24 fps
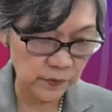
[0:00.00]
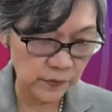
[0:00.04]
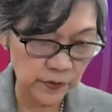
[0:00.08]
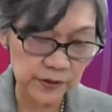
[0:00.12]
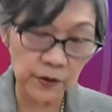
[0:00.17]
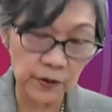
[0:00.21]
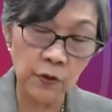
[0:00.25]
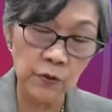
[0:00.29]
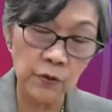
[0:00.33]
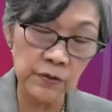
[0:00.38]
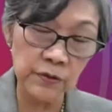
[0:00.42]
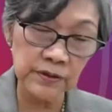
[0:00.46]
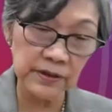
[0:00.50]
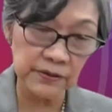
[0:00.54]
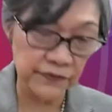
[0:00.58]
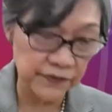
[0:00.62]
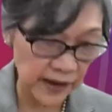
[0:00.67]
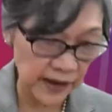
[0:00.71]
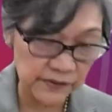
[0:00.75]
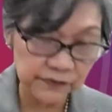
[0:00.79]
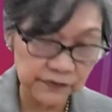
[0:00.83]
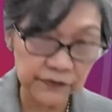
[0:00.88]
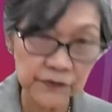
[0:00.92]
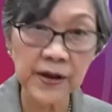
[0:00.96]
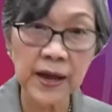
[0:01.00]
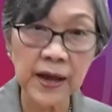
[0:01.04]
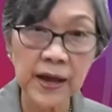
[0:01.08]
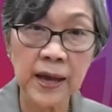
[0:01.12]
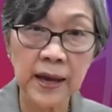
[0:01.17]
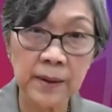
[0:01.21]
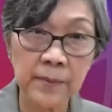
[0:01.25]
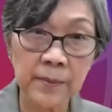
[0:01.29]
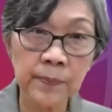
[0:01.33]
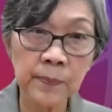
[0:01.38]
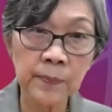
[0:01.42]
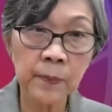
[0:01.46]
with all the fanfare
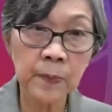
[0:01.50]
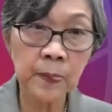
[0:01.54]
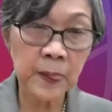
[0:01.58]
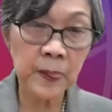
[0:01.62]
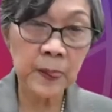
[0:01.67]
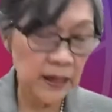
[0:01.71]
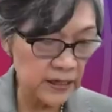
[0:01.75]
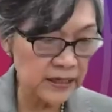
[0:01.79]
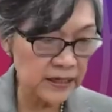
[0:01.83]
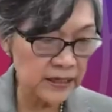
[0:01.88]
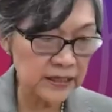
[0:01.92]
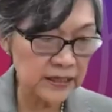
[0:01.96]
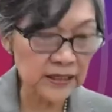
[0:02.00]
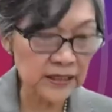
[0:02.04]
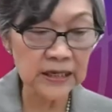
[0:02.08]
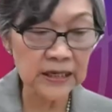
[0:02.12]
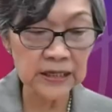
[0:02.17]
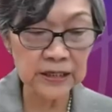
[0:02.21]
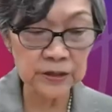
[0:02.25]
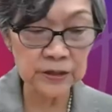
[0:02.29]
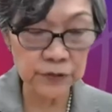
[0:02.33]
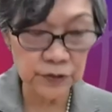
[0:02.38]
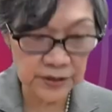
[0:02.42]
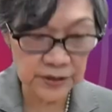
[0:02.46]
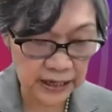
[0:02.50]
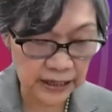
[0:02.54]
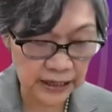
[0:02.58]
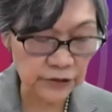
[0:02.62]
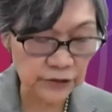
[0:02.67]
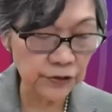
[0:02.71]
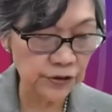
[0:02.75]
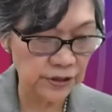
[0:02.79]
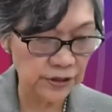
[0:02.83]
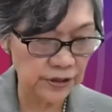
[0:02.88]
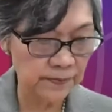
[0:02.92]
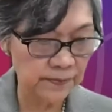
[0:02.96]
in its
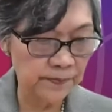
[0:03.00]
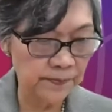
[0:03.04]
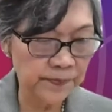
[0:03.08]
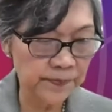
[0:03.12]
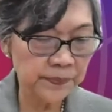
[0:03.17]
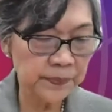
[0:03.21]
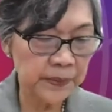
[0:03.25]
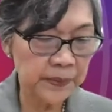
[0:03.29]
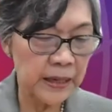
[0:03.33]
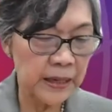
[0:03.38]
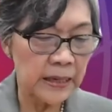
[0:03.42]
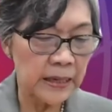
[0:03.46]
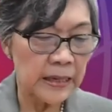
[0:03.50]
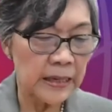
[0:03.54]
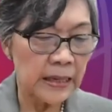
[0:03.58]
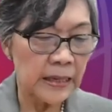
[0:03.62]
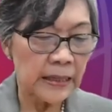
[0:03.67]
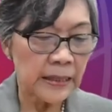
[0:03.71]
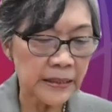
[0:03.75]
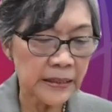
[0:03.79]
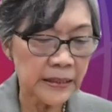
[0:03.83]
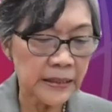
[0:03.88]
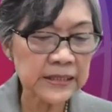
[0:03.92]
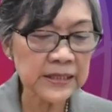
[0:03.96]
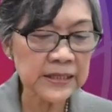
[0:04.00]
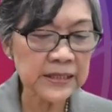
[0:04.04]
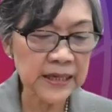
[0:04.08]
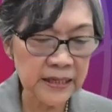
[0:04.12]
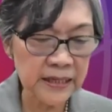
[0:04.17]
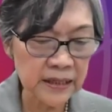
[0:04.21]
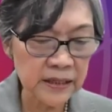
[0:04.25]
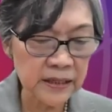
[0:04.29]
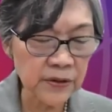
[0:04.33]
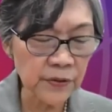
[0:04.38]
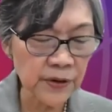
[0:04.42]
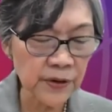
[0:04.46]
introduction it is an
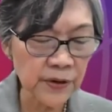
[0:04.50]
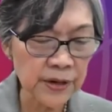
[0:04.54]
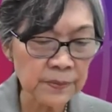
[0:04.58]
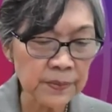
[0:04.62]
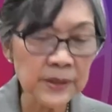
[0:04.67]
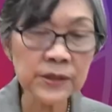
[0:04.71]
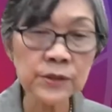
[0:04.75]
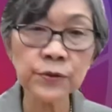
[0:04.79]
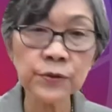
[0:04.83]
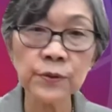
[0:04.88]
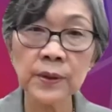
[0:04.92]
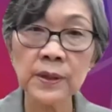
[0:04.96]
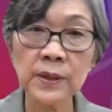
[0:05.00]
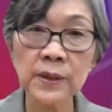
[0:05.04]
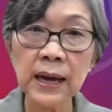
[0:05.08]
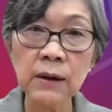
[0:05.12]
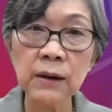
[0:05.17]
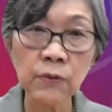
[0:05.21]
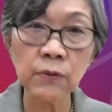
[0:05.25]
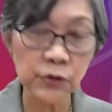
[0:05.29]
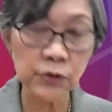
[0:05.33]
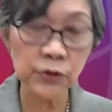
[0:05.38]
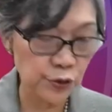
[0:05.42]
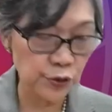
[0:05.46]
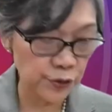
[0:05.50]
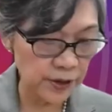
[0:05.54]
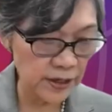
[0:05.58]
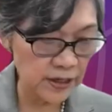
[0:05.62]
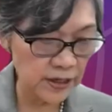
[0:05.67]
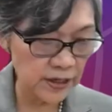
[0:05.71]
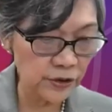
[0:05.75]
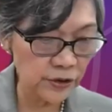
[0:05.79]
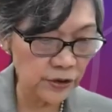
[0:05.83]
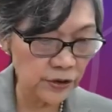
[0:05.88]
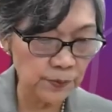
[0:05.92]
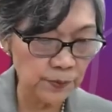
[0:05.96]
agreement to allow
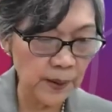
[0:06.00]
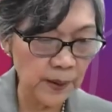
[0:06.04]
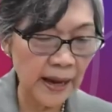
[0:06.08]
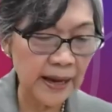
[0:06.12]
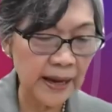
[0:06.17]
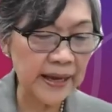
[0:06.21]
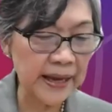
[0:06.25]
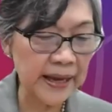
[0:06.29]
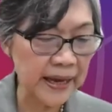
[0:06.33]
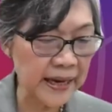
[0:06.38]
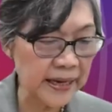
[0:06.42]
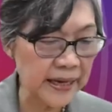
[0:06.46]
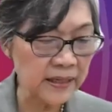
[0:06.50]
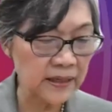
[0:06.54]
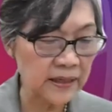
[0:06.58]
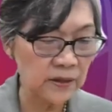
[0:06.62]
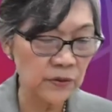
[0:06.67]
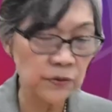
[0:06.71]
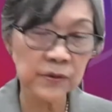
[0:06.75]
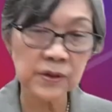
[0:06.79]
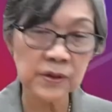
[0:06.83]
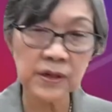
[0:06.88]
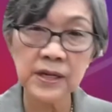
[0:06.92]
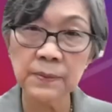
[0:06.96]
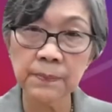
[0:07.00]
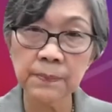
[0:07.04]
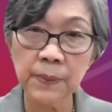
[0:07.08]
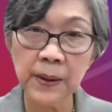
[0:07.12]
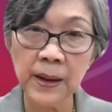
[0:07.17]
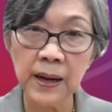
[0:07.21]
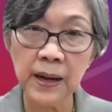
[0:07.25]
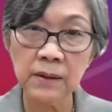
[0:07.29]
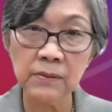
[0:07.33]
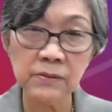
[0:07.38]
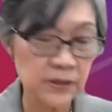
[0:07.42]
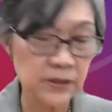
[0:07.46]
Australia to buy eight nuclear
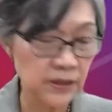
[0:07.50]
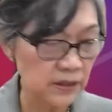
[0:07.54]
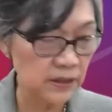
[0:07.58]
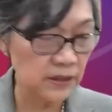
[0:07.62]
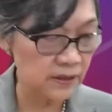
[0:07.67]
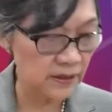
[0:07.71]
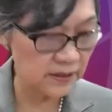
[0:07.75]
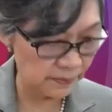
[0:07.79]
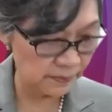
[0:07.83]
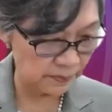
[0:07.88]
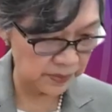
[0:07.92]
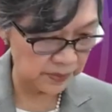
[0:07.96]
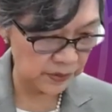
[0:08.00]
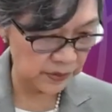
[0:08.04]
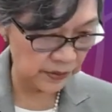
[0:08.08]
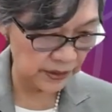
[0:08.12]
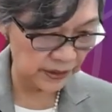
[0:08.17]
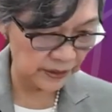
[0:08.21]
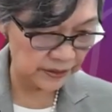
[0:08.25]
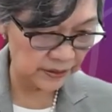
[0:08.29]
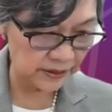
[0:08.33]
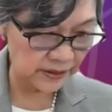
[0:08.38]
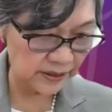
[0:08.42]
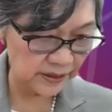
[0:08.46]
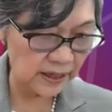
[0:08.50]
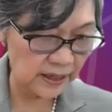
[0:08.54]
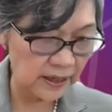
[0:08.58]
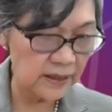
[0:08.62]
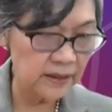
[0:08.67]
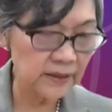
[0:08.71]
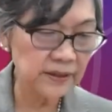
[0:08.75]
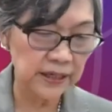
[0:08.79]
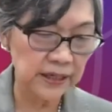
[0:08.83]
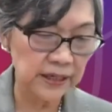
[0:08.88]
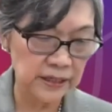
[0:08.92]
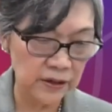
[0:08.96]
powered submarines,
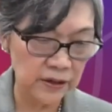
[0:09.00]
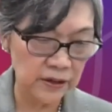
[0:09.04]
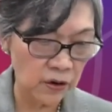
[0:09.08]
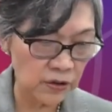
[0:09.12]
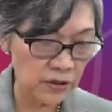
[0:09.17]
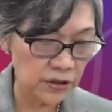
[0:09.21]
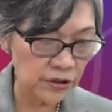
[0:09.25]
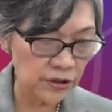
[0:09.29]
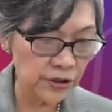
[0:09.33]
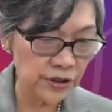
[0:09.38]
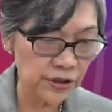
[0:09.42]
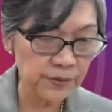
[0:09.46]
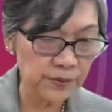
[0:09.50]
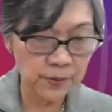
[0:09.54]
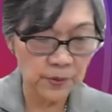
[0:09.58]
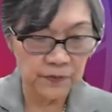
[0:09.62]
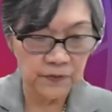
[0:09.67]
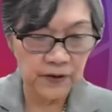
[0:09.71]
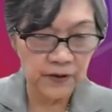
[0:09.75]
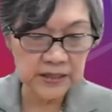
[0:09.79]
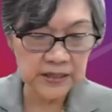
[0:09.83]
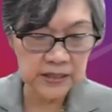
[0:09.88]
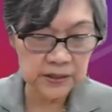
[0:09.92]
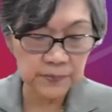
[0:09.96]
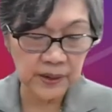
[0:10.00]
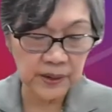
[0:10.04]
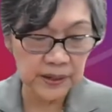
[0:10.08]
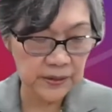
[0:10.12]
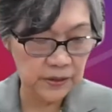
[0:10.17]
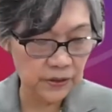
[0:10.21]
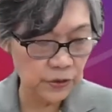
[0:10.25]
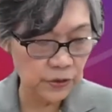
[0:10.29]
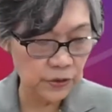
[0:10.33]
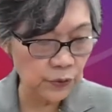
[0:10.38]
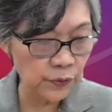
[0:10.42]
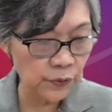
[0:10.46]
technology provided by the
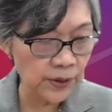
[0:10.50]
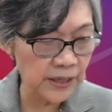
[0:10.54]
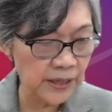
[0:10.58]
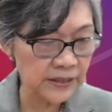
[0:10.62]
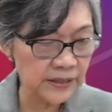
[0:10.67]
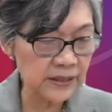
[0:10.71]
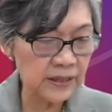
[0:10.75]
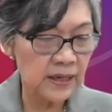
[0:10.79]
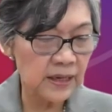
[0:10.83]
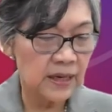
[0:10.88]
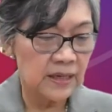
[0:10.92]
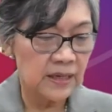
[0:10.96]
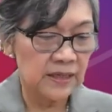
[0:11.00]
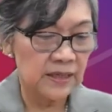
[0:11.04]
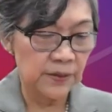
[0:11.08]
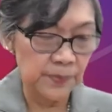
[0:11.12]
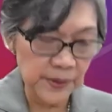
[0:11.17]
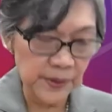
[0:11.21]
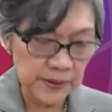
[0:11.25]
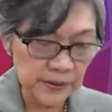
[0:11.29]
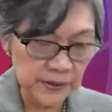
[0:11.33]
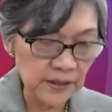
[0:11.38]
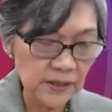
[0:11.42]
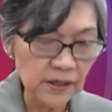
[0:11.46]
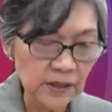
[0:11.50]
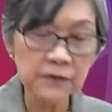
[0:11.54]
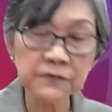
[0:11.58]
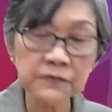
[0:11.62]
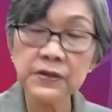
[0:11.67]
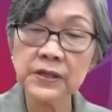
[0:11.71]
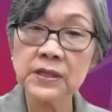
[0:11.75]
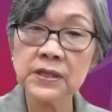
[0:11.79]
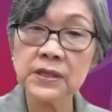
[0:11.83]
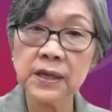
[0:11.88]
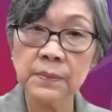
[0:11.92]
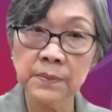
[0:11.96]
US, the building of the
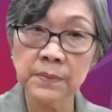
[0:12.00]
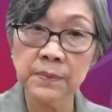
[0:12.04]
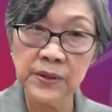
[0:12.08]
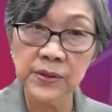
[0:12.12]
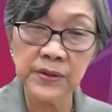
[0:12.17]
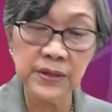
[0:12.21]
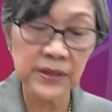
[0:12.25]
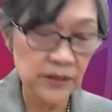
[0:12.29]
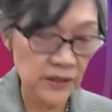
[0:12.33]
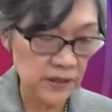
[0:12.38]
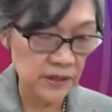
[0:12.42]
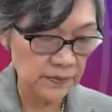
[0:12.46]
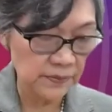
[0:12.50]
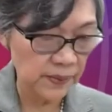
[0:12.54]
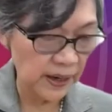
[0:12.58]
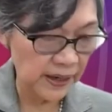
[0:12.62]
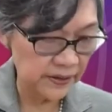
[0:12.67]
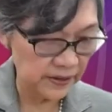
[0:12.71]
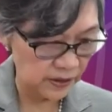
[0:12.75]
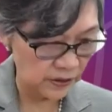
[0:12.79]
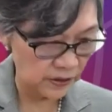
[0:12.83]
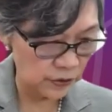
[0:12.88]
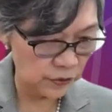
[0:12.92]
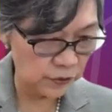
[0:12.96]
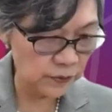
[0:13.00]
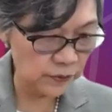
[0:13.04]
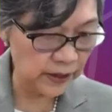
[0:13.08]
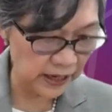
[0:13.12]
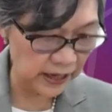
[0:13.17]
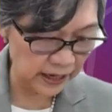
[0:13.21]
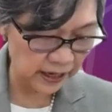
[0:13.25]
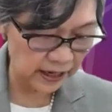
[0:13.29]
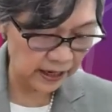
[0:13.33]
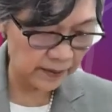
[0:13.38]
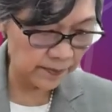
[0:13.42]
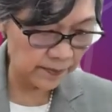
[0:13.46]
submarines by the
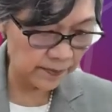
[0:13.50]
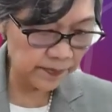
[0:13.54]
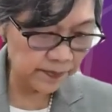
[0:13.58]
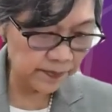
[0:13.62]
UK.